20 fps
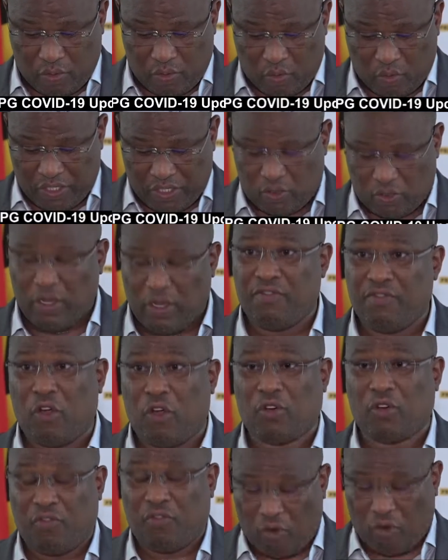we do have a
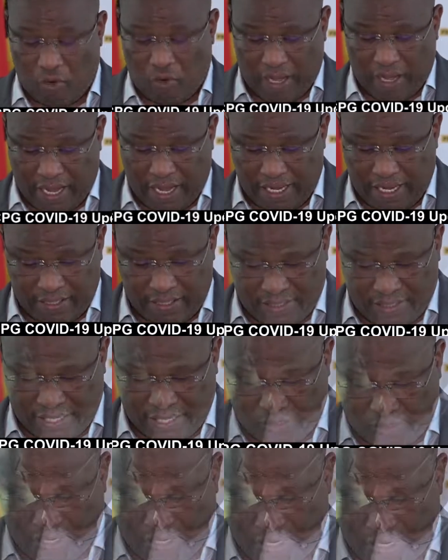lot of low hangings
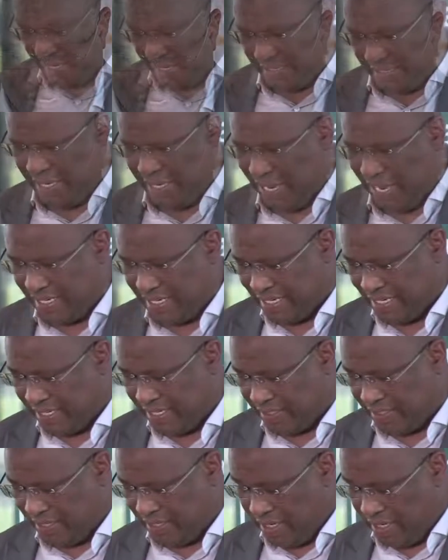that we can easily
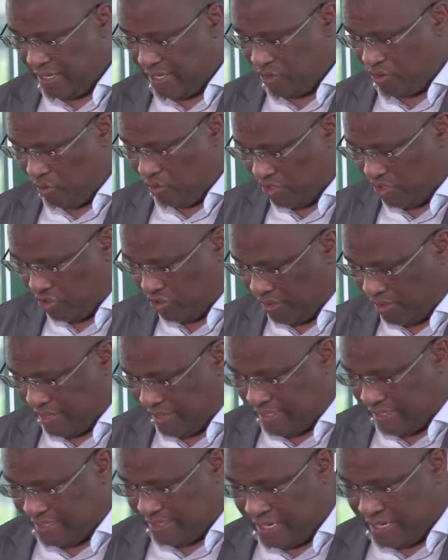address to ensure
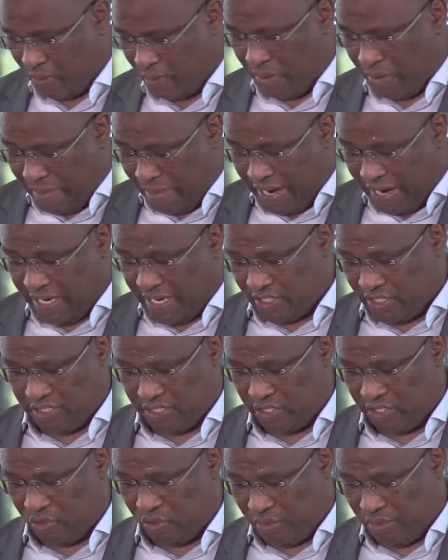that we manage the
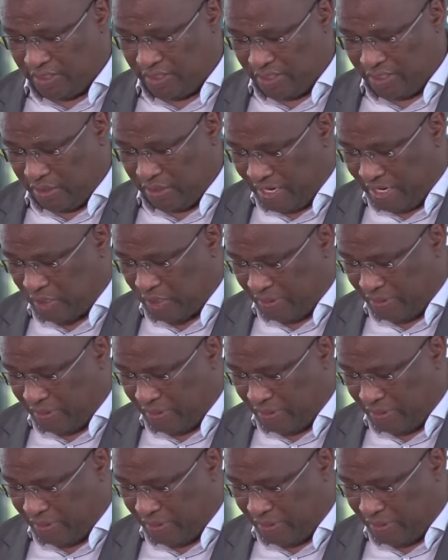situation much